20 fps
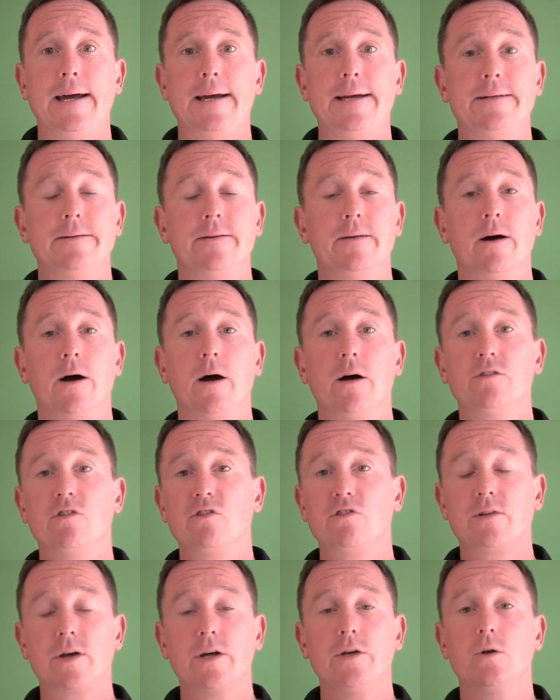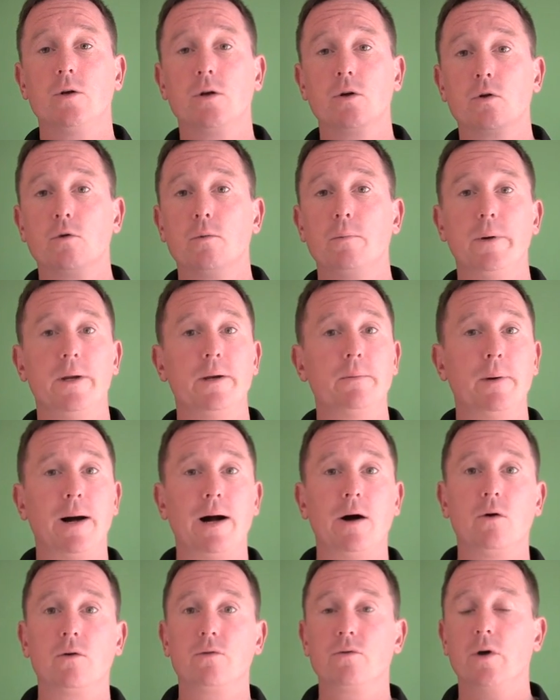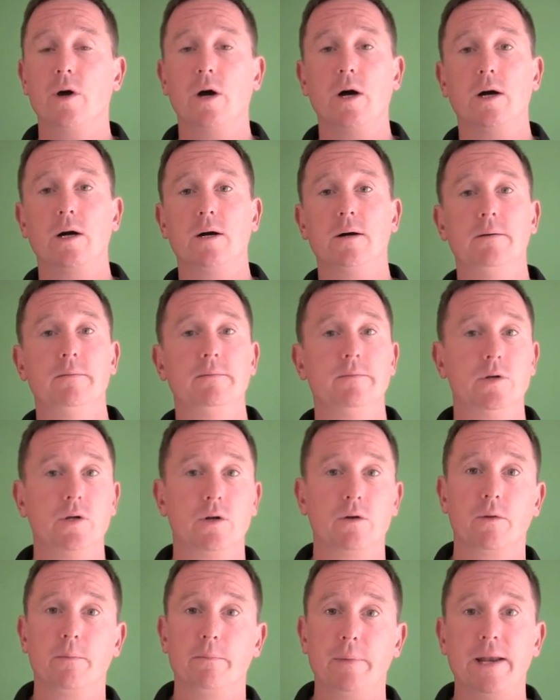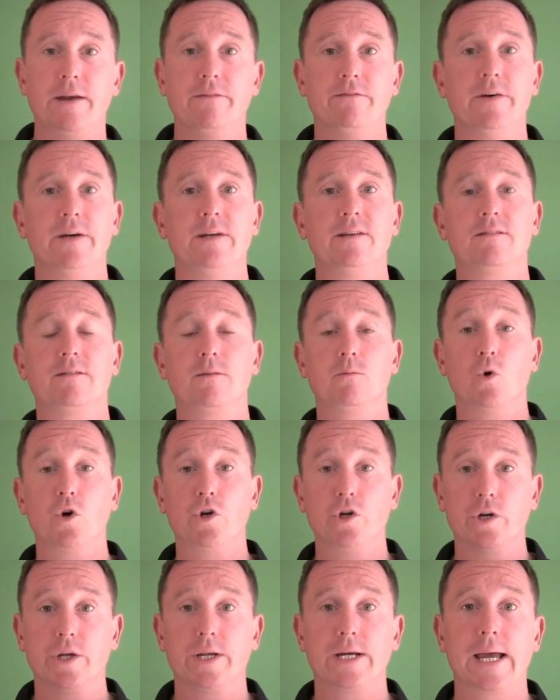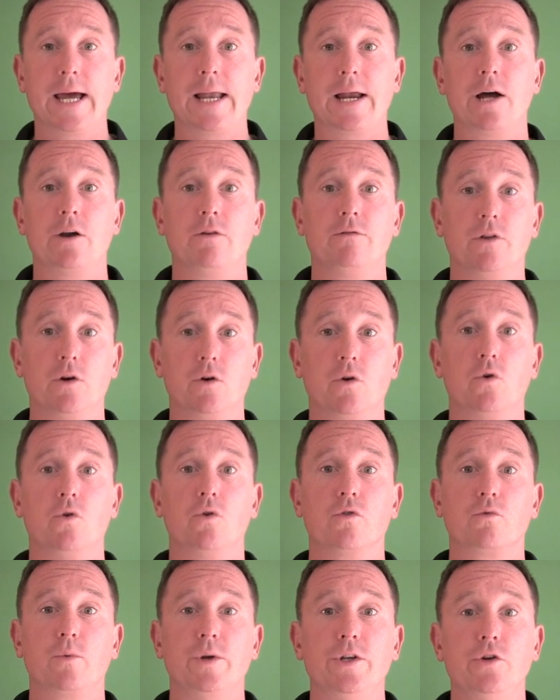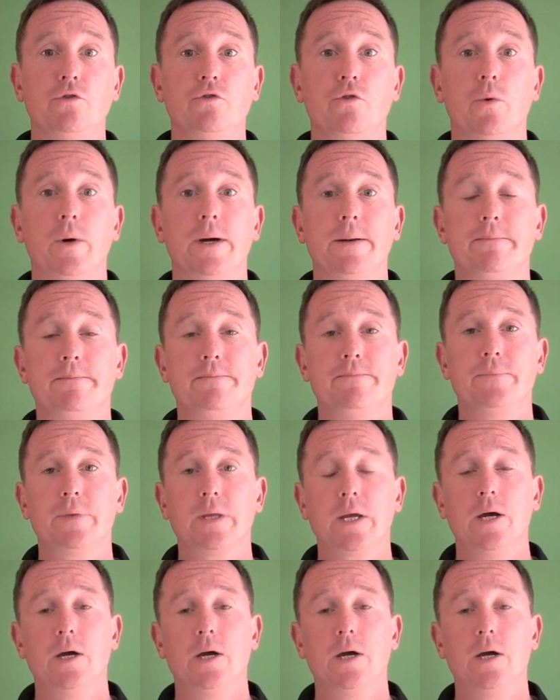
and just tell you a little bit about the benefits and what you're going to get out of the course when you do it.